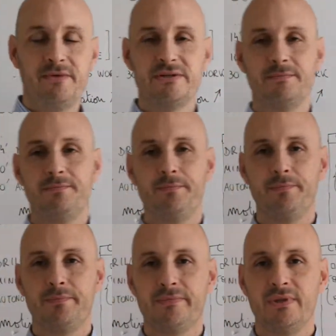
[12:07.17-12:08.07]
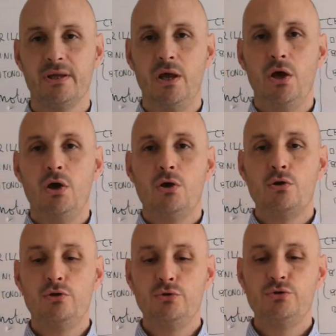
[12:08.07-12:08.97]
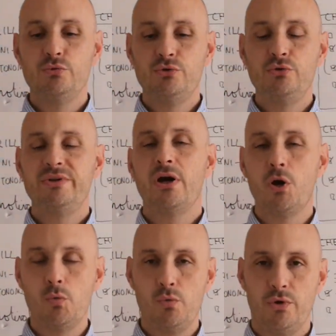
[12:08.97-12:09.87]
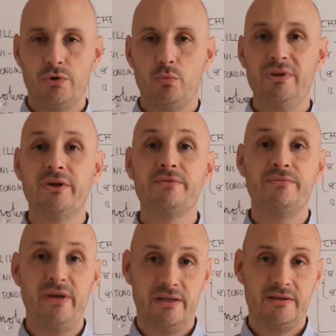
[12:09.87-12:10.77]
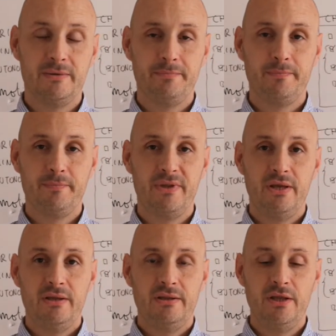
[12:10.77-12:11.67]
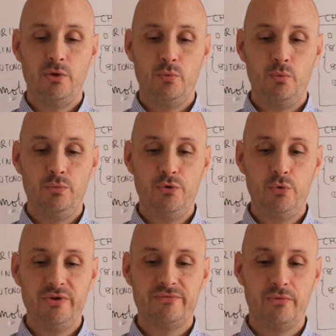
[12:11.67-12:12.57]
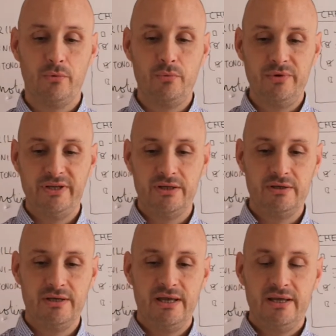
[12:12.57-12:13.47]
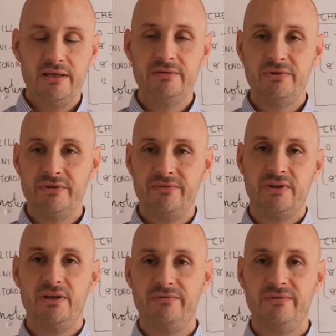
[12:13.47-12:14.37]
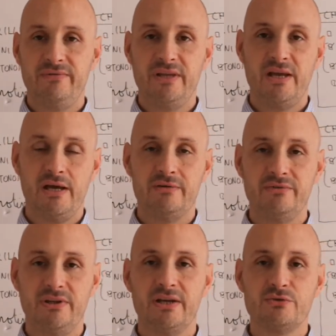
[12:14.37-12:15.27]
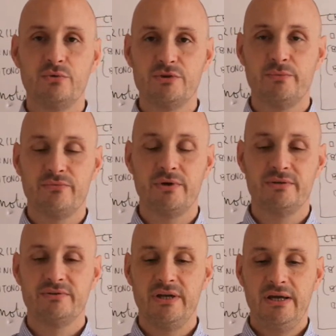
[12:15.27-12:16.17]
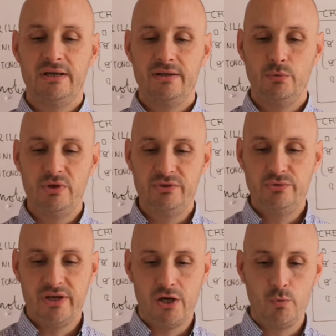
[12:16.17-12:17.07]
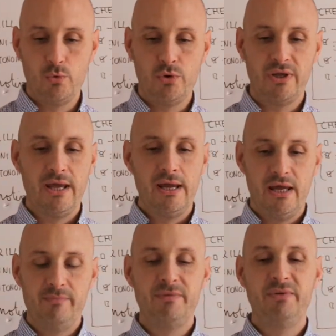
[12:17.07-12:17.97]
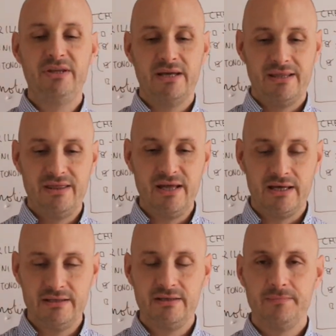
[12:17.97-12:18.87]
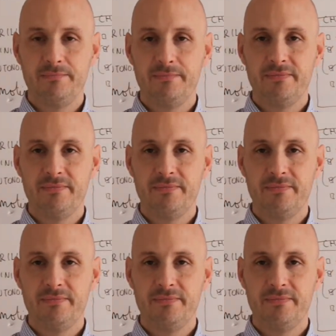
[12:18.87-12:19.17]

But those who do the homework will not fake. They'll do it for real, even if they have the answers up front. They will do their homework, and maybe then,